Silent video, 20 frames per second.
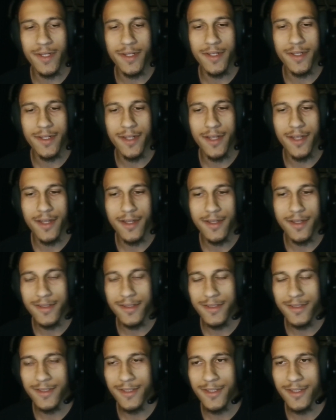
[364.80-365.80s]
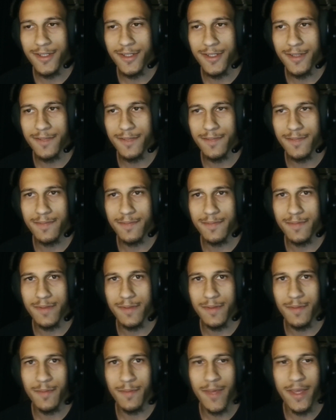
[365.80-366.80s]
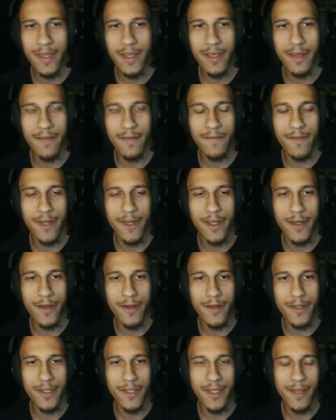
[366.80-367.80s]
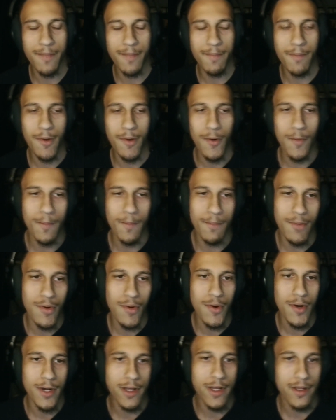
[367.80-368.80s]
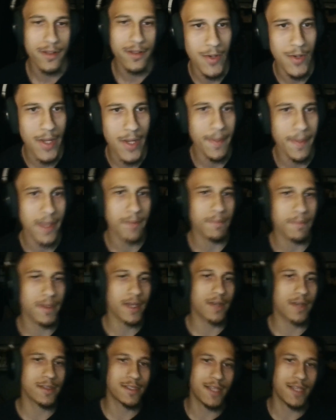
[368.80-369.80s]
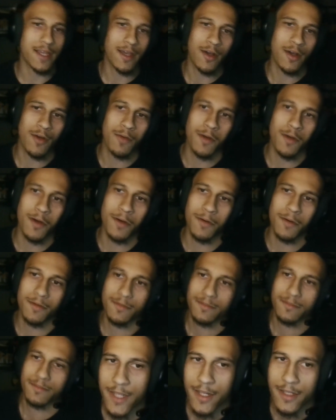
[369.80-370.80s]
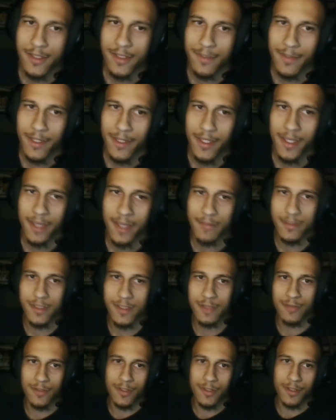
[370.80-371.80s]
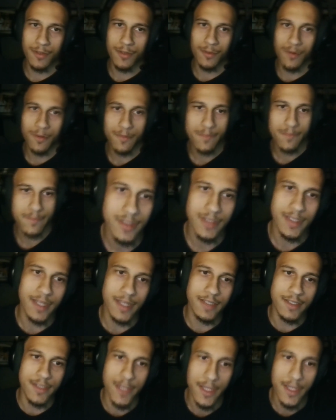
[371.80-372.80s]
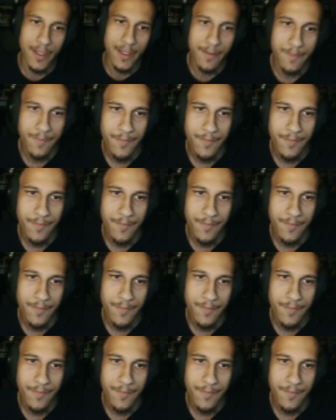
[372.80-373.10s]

when you're making a video, you get boat bored, so I made Meow say oh well. Shout out to Mini Games, he's really cool, just had to say